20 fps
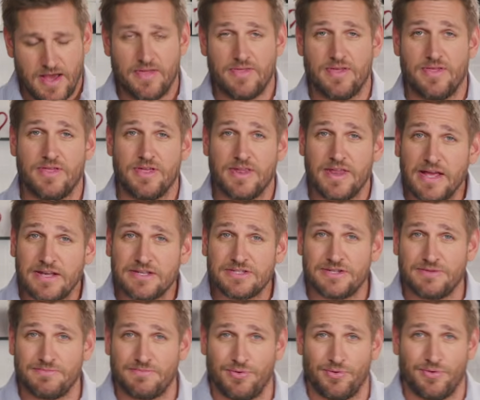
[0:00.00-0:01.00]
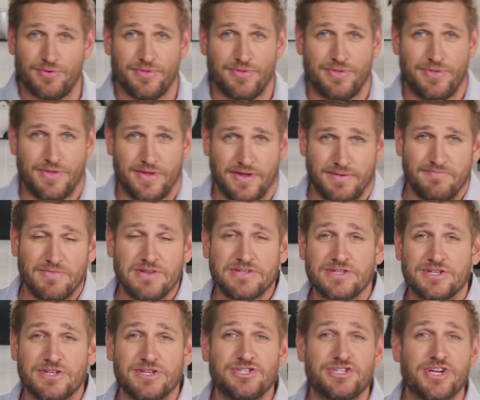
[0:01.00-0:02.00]
And then the next important thing is
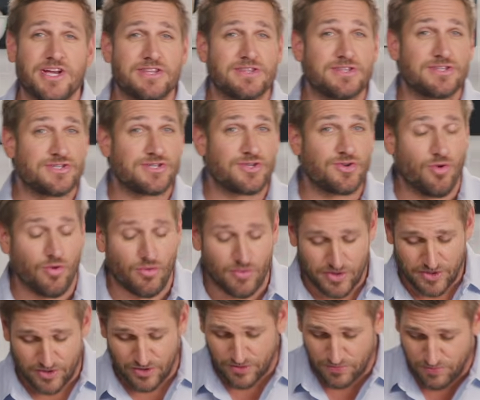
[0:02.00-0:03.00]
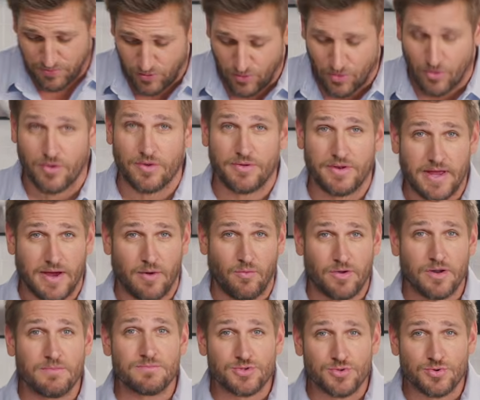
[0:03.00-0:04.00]
that you check the scoring on the pork. Now,
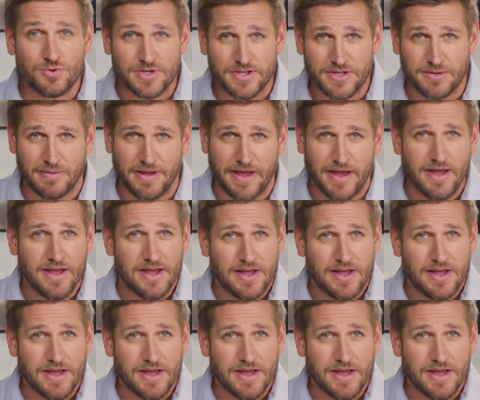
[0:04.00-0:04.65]
what I'm talking about are